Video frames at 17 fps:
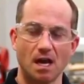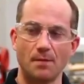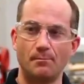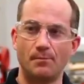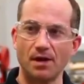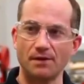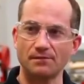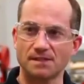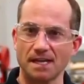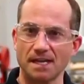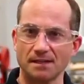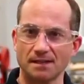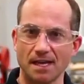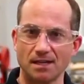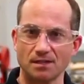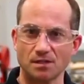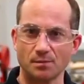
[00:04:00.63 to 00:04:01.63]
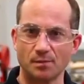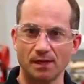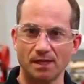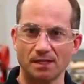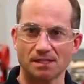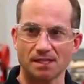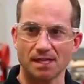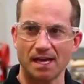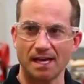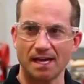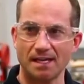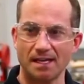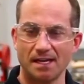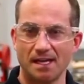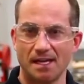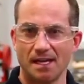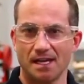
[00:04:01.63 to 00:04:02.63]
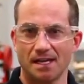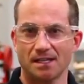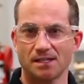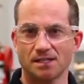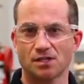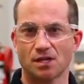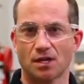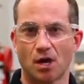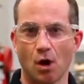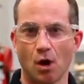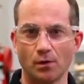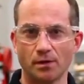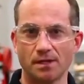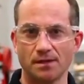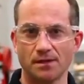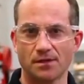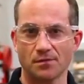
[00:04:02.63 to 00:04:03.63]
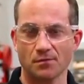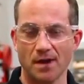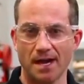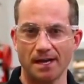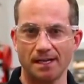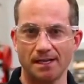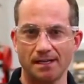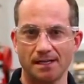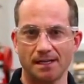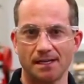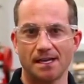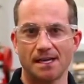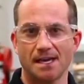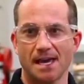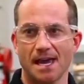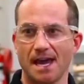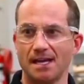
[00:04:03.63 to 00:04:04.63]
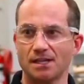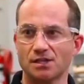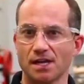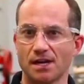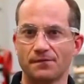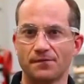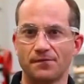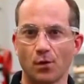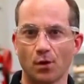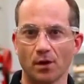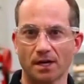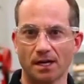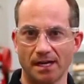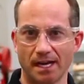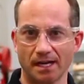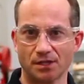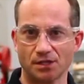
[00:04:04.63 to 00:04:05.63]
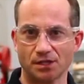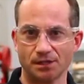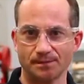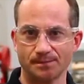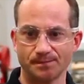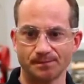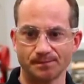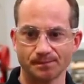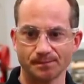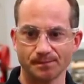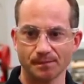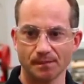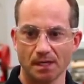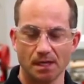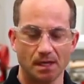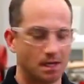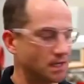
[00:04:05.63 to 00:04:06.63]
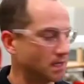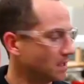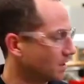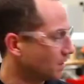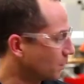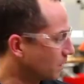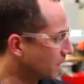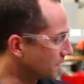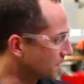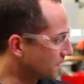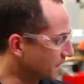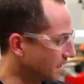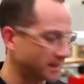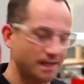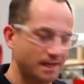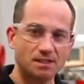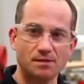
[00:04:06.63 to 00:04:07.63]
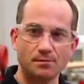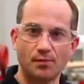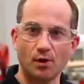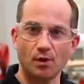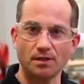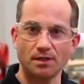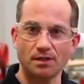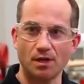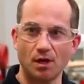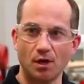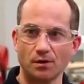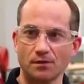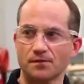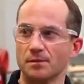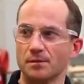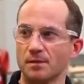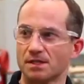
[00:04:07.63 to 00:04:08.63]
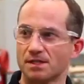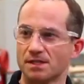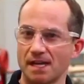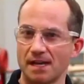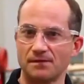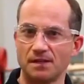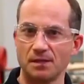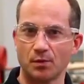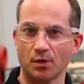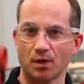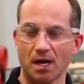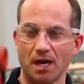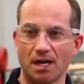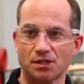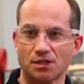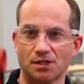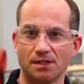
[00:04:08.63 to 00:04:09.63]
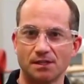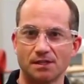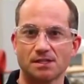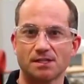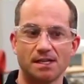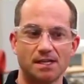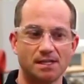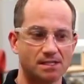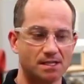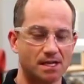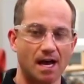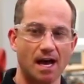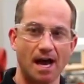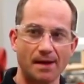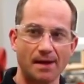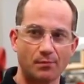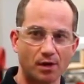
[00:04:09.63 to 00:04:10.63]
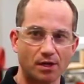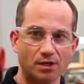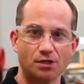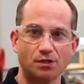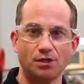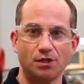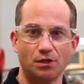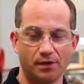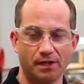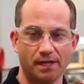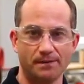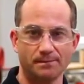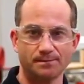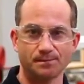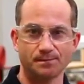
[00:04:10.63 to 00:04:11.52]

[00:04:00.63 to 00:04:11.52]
above 10,000 PSI, it's a coned and threaded HF4 connection. One thing that's important to note from a safety precaution, this is a high pressure unit,